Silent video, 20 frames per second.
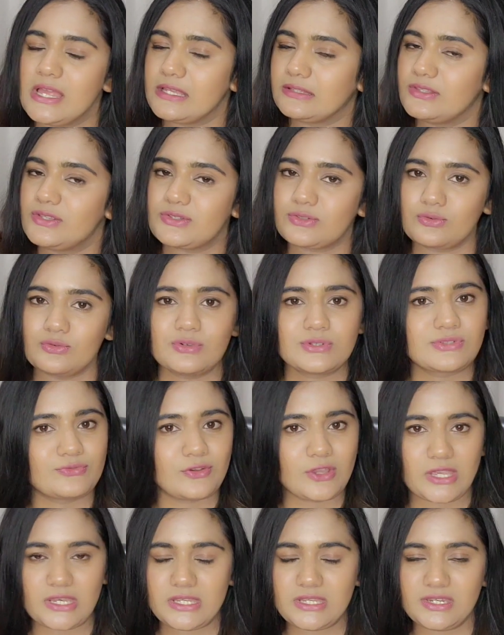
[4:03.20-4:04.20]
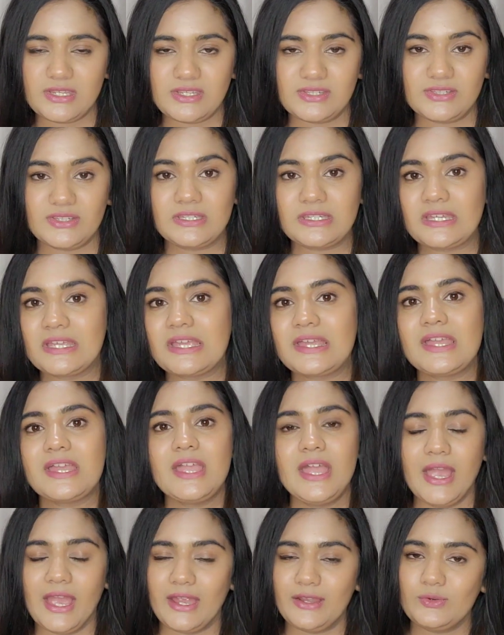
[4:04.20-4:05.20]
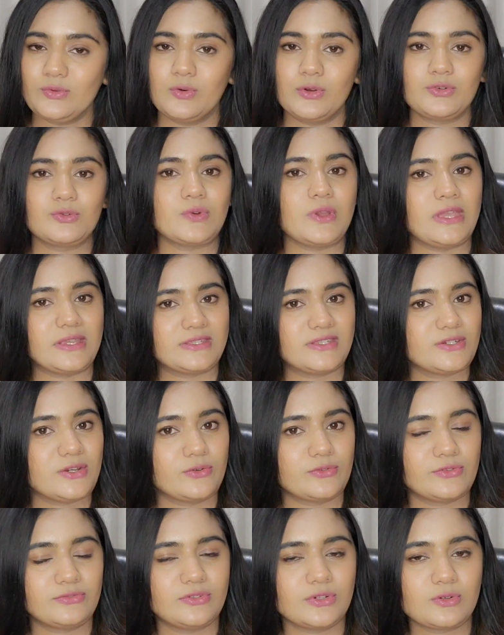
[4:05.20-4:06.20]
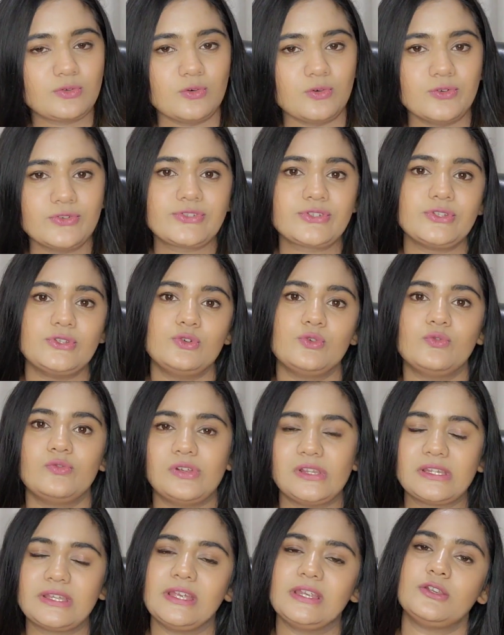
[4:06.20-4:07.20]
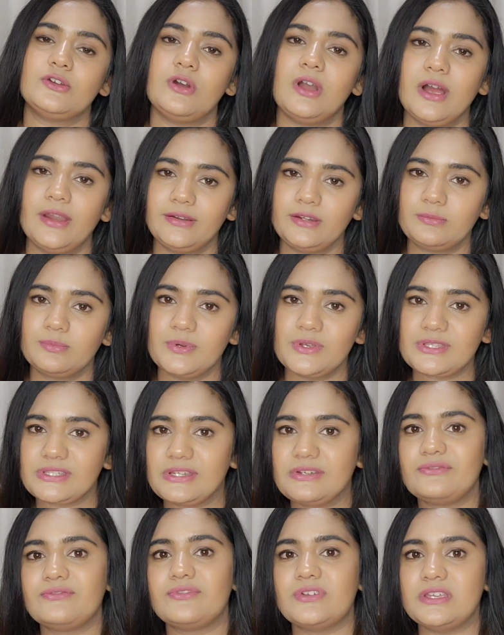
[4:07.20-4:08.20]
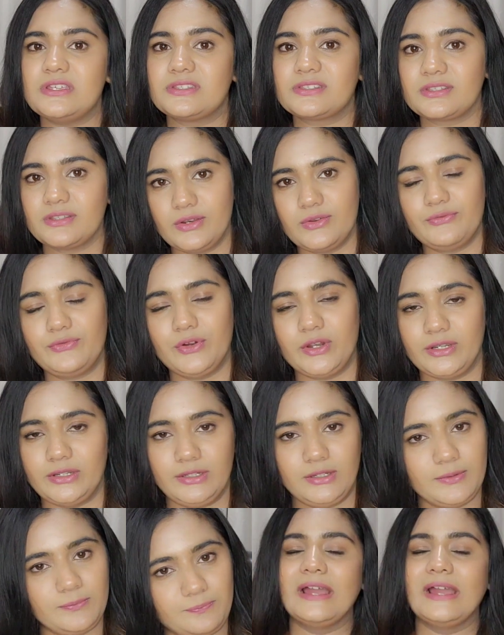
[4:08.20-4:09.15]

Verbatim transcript: like this course for any reason, and you want to exit out of the course, you will get your 100% fees refund.